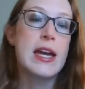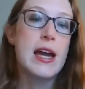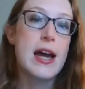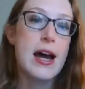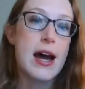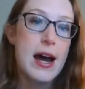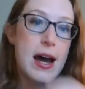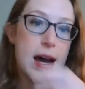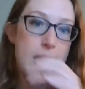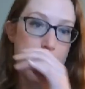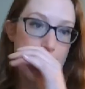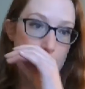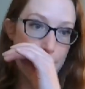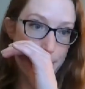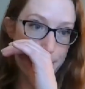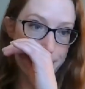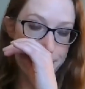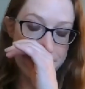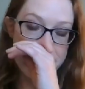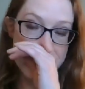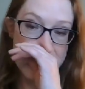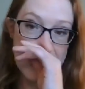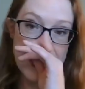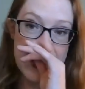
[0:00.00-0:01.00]

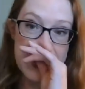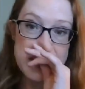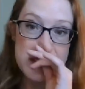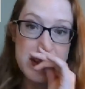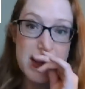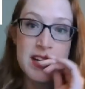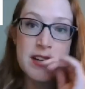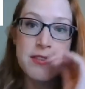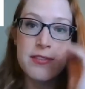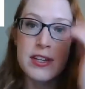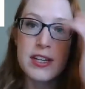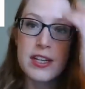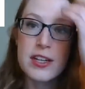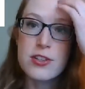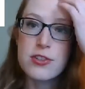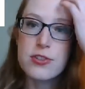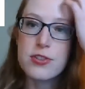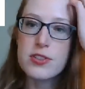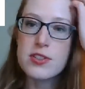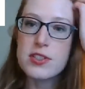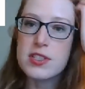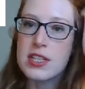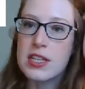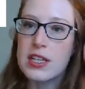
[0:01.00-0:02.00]
So that's kind of an
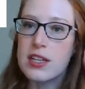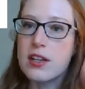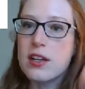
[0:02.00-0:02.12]
interesting